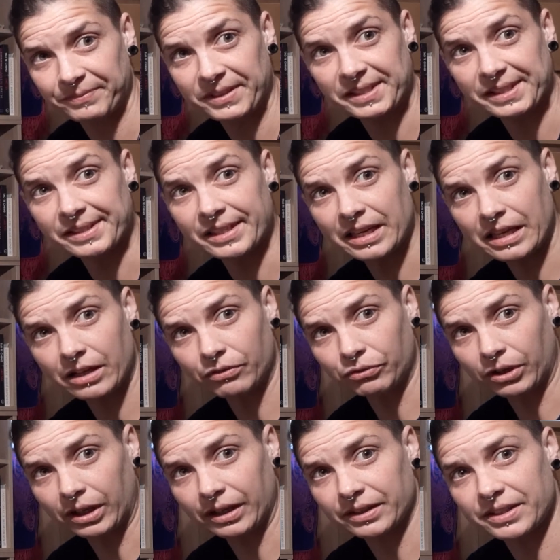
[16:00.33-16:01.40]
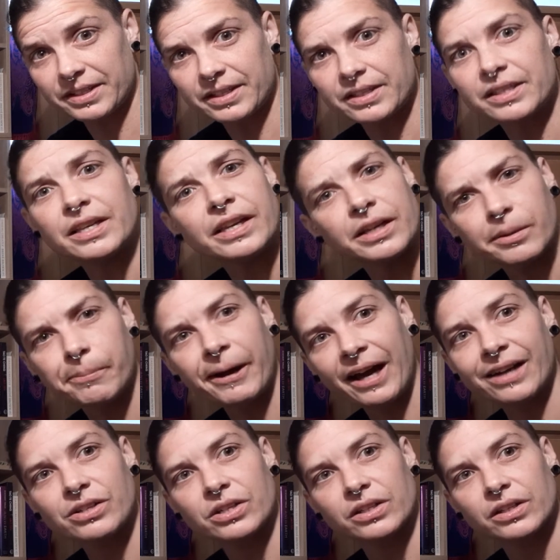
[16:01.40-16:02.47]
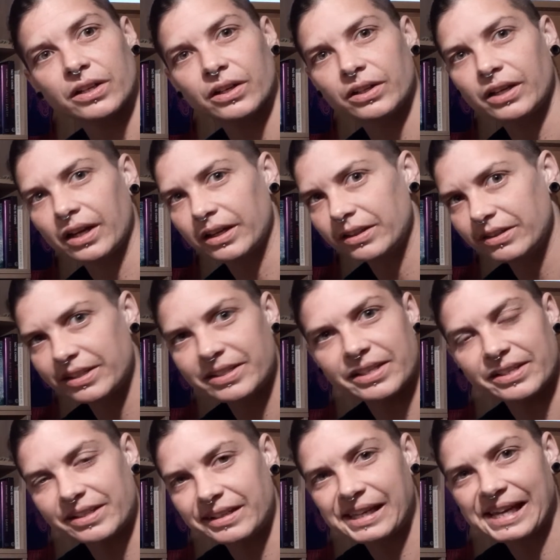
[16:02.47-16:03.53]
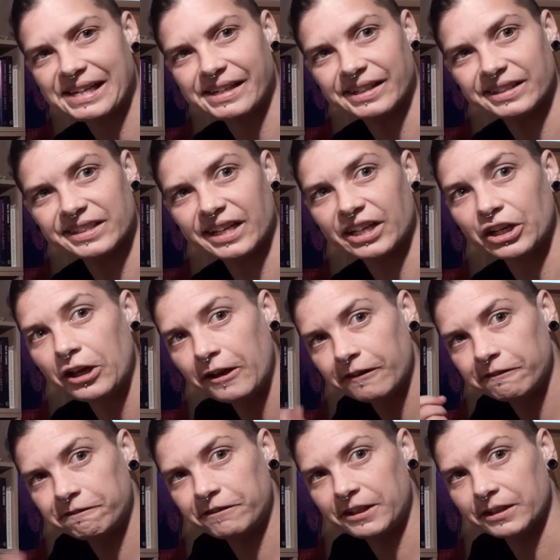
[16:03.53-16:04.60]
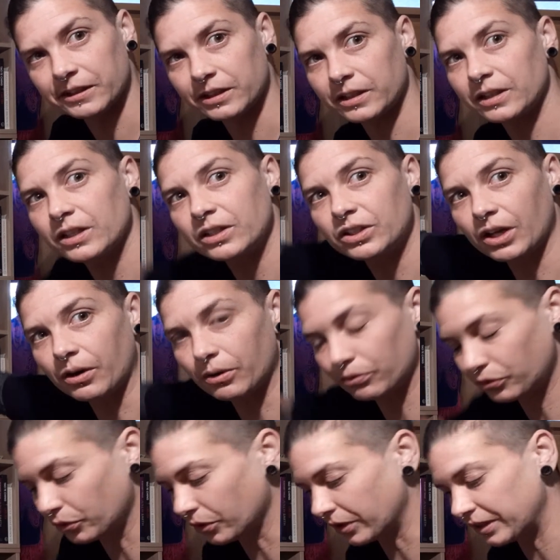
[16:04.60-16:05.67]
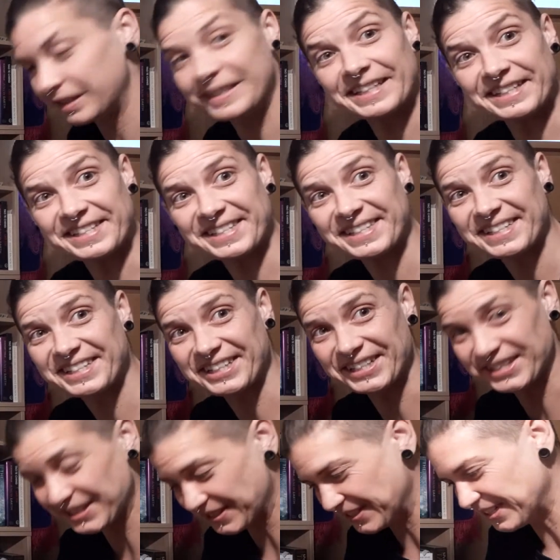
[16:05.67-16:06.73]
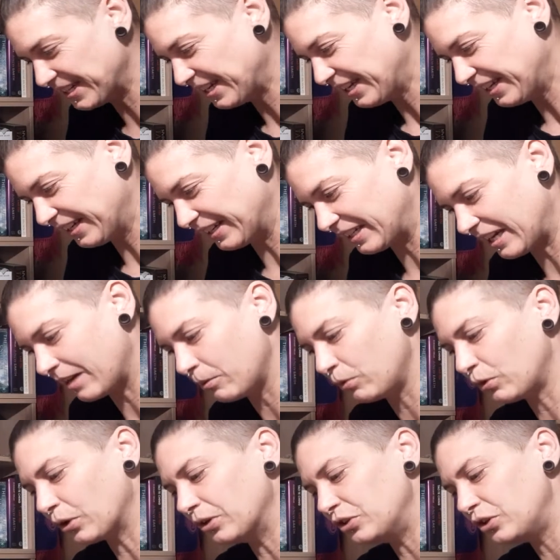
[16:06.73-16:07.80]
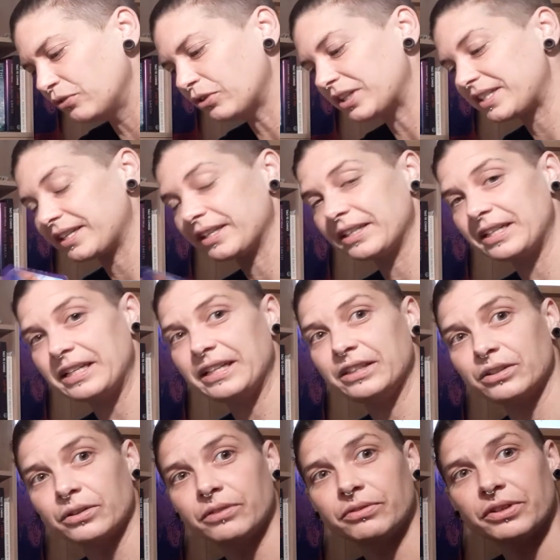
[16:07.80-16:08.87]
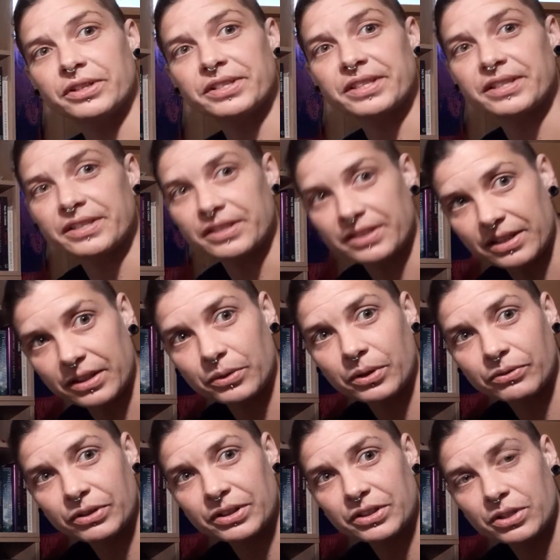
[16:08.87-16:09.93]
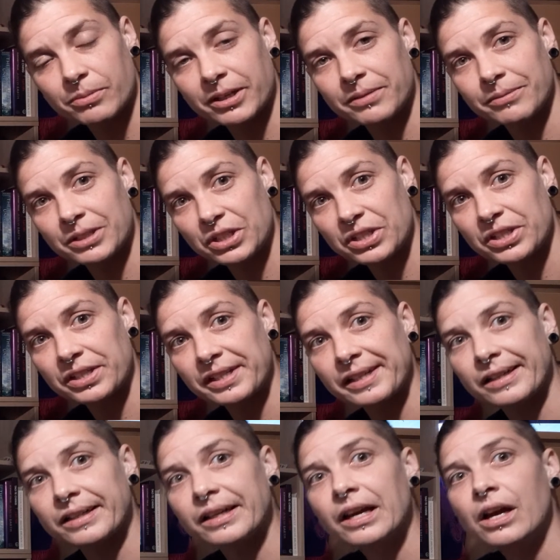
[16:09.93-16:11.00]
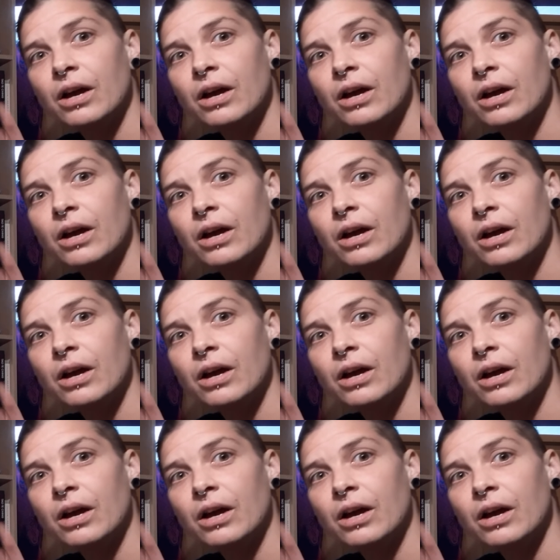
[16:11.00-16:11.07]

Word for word: This is the inner fire. This is the inner passion, okay? This is getting it done, feeling it, going for it. Yes, go you. Okay, we've got new vitality in the reverse. This is the equivalent to my magician card.